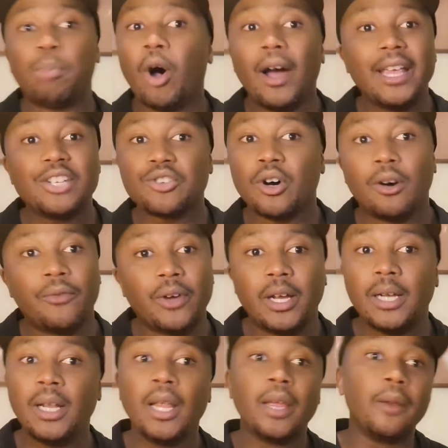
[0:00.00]
Party's
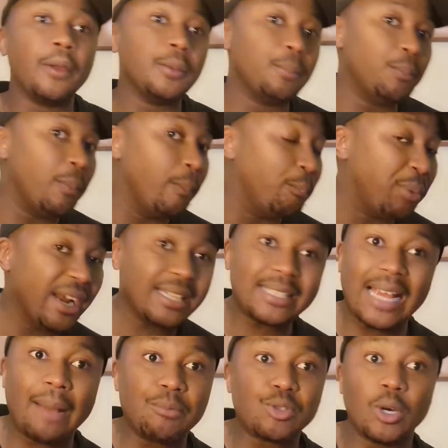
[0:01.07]
over, break
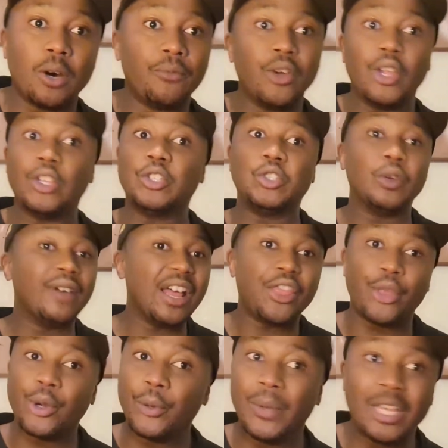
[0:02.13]
time's over, you've had
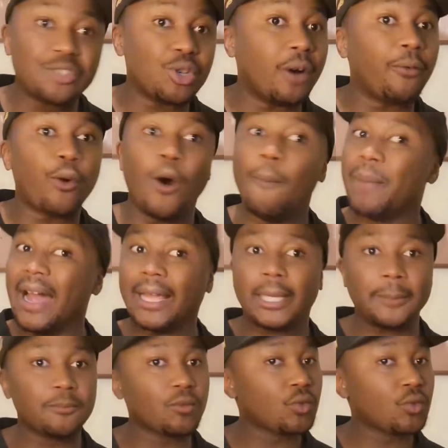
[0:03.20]
3 weeks off, come back